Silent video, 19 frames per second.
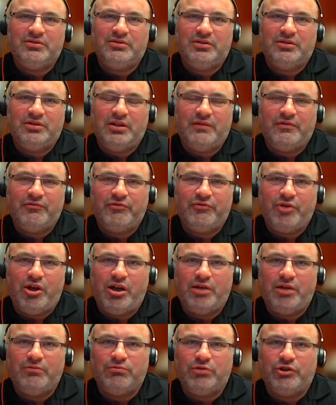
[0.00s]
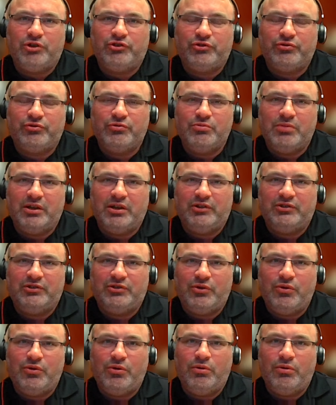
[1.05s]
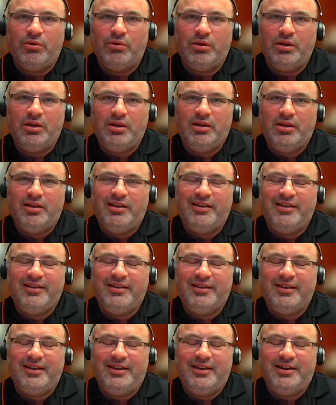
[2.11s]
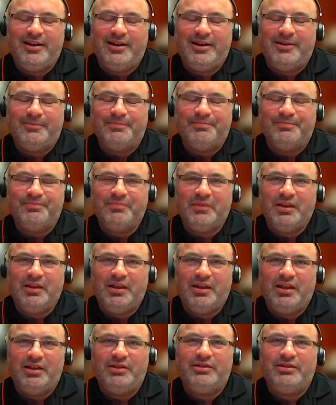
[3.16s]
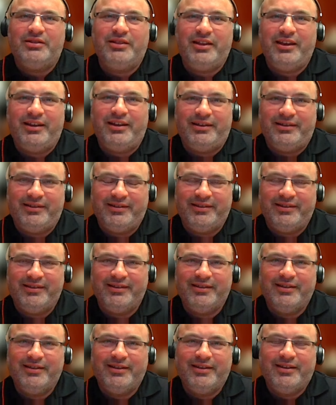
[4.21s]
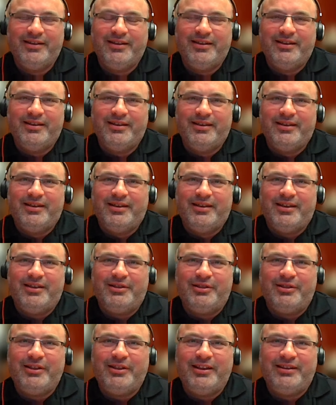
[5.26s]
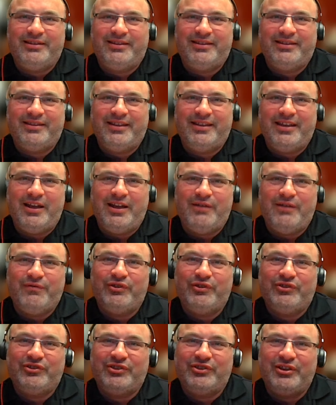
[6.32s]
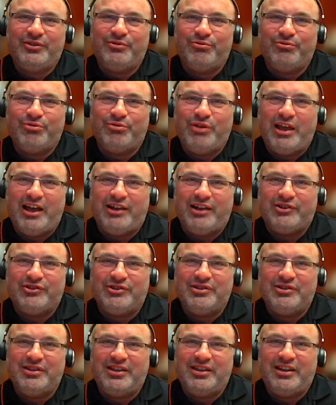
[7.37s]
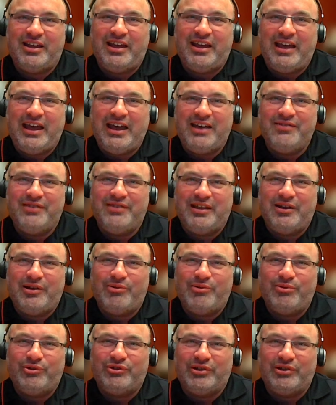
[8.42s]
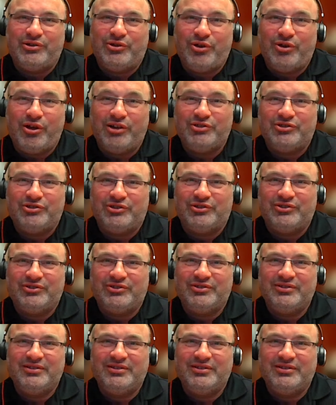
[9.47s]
the love of God rush through my soul, it um it linked it linked every single reaction that I had that I was unconscious